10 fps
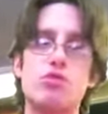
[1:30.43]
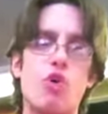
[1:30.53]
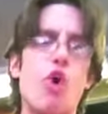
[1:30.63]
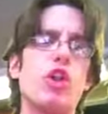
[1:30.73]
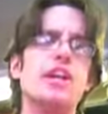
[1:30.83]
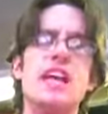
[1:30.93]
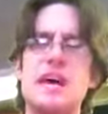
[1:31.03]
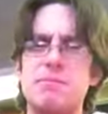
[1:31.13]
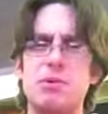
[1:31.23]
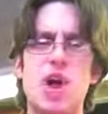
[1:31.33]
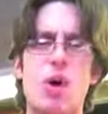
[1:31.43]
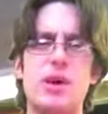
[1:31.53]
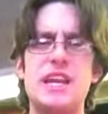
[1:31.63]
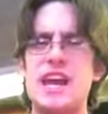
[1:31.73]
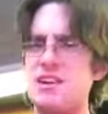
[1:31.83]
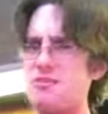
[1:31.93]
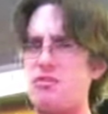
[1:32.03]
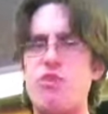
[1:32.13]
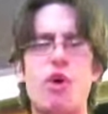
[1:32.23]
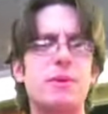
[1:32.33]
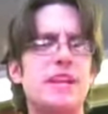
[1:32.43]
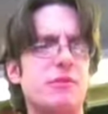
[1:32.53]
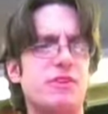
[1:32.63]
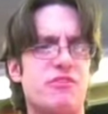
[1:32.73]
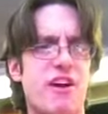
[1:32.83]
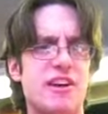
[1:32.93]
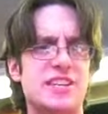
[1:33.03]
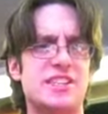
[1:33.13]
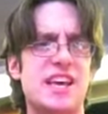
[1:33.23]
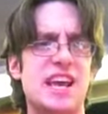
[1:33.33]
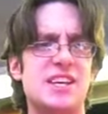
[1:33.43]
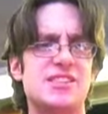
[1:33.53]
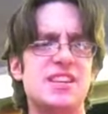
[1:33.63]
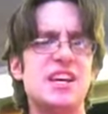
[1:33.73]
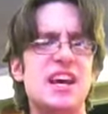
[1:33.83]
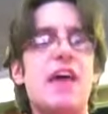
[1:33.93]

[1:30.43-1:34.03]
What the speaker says: rolling it, blowing it, forming it with various things,